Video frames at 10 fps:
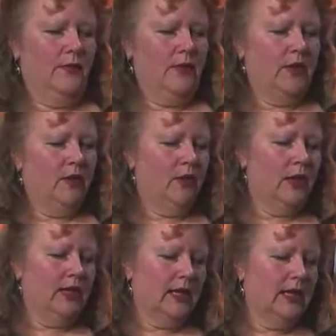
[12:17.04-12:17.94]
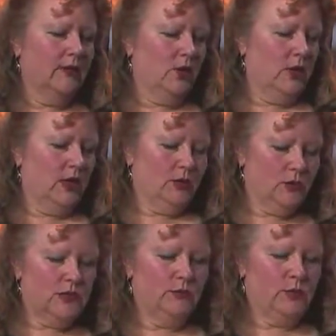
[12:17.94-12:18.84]
There are
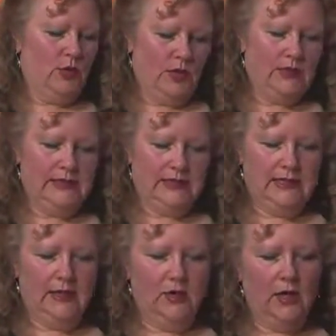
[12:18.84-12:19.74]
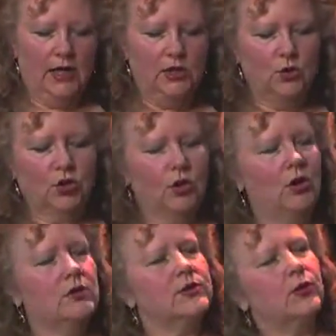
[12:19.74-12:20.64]
hundreds of products in here, and you can
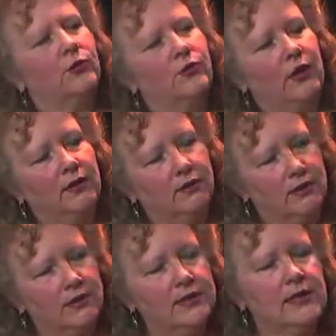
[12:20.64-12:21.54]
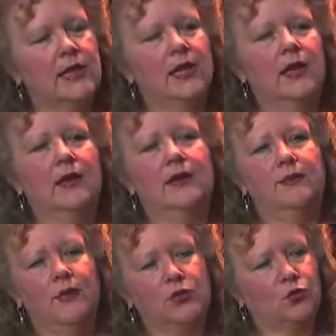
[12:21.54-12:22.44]
also find this.
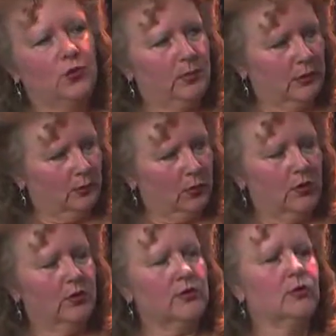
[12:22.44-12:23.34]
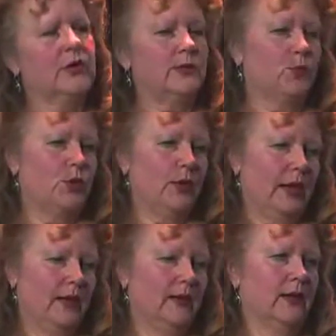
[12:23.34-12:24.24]
The Soybean Board also has put
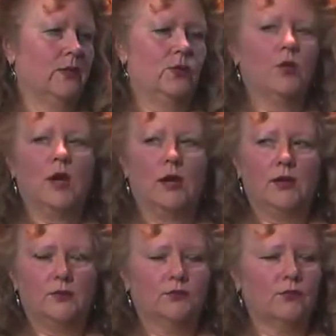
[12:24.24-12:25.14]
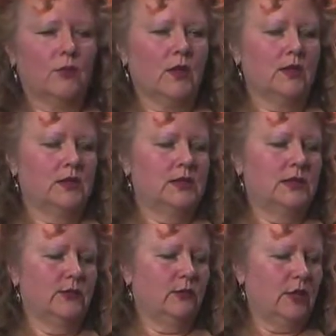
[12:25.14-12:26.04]
out a
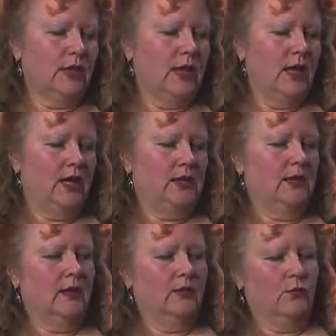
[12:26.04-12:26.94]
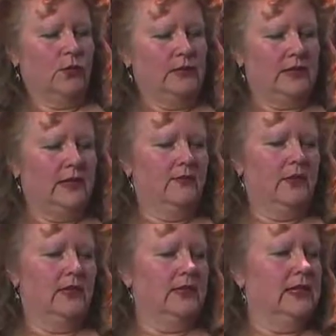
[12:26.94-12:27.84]
different kind of website
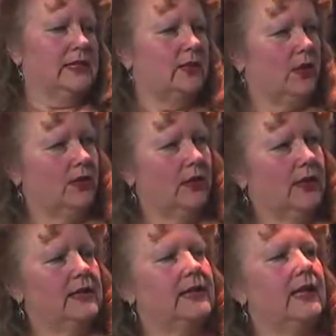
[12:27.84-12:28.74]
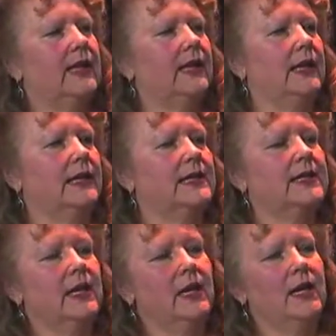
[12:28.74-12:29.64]
that lists all these, and it's